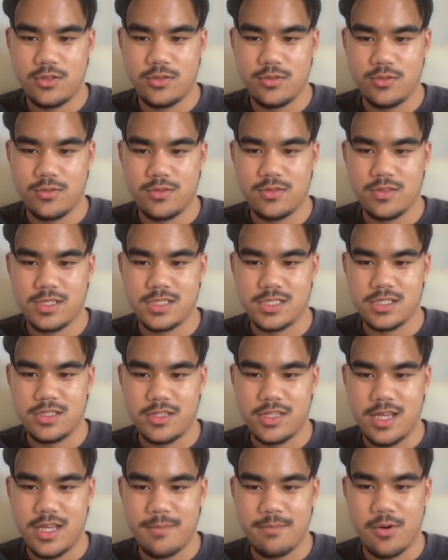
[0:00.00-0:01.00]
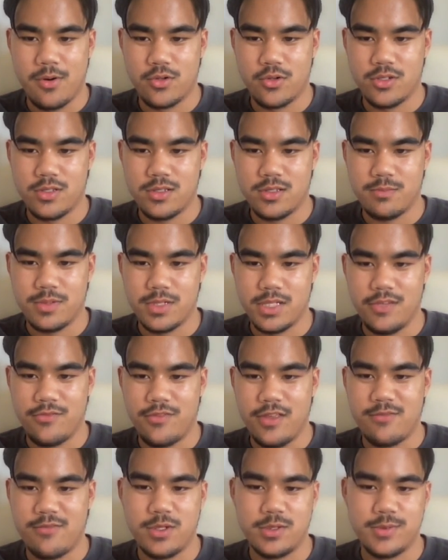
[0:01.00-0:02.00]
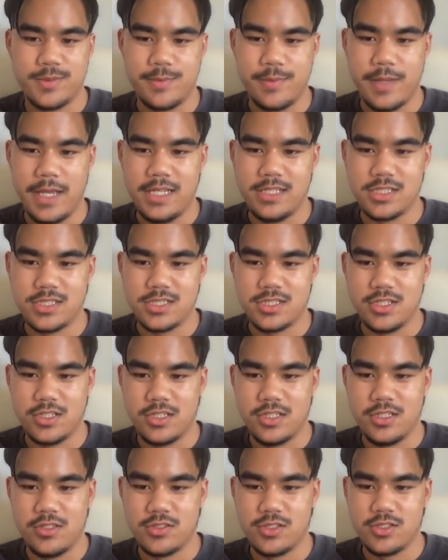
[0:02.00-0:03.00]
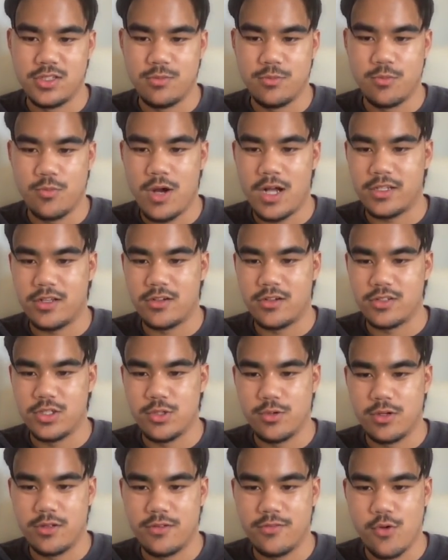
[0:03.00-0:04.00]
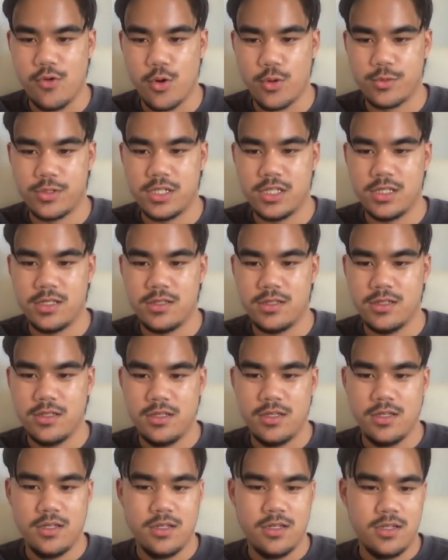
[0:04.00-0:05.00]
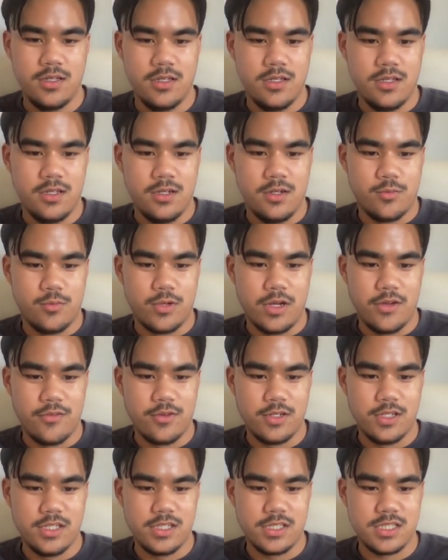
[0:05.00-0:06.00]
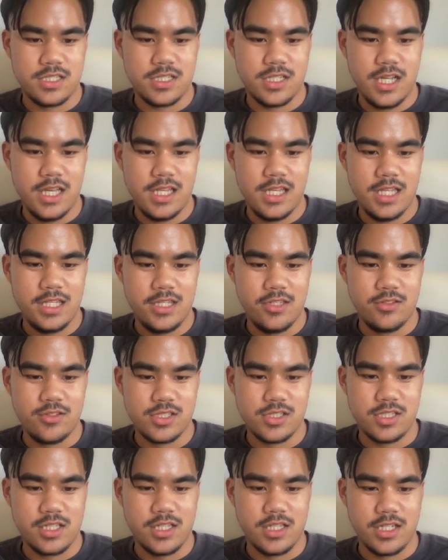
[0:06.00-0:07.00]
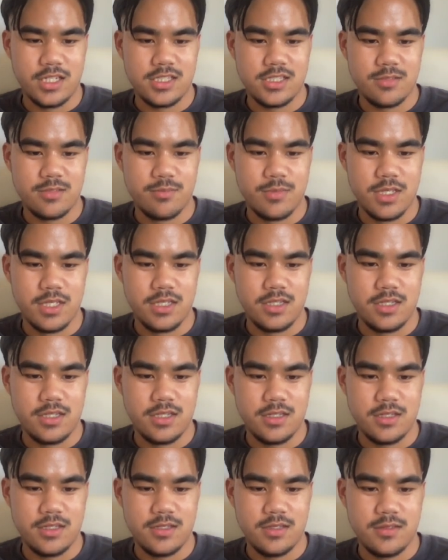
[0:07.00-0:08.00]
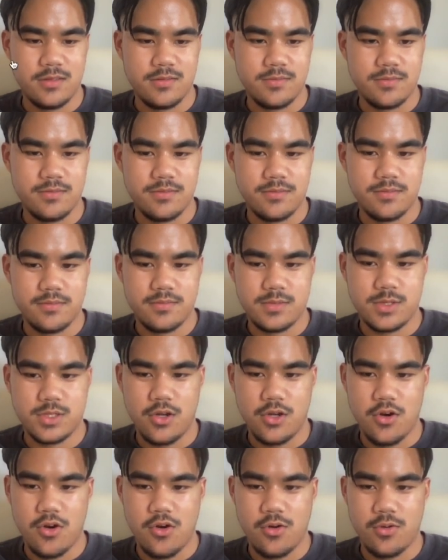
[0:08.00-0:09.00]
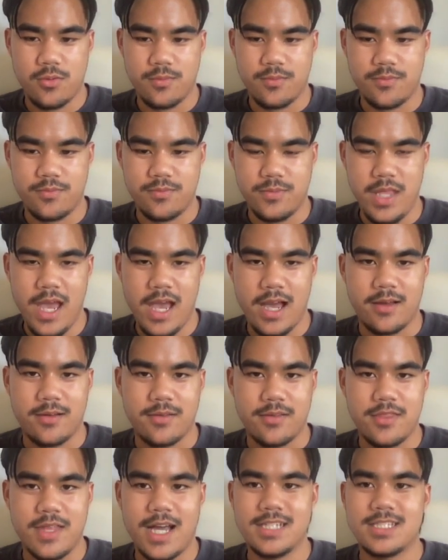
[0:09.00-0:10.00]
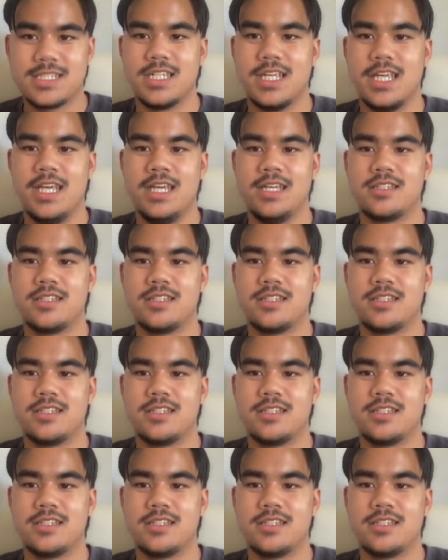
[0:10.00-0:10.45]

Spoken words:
this is not that important, but if you have multiple pages, you can use wildcard URL forwarding, whatever it is, and then you just click submit. So yeah, that's it